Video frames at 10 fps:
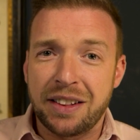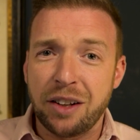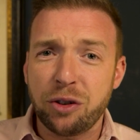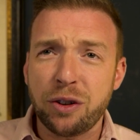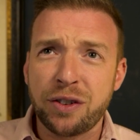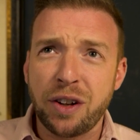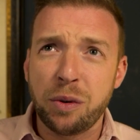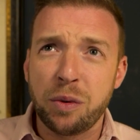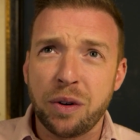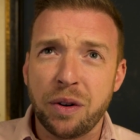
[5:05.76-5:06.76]
It's
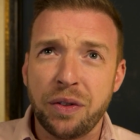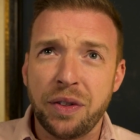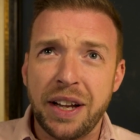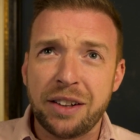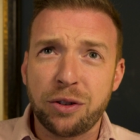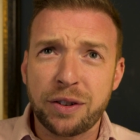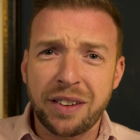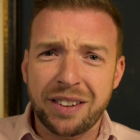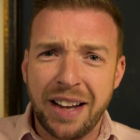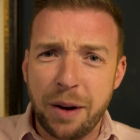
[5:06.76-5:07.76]
also
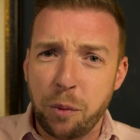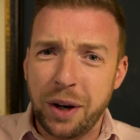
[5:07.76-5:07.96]
the same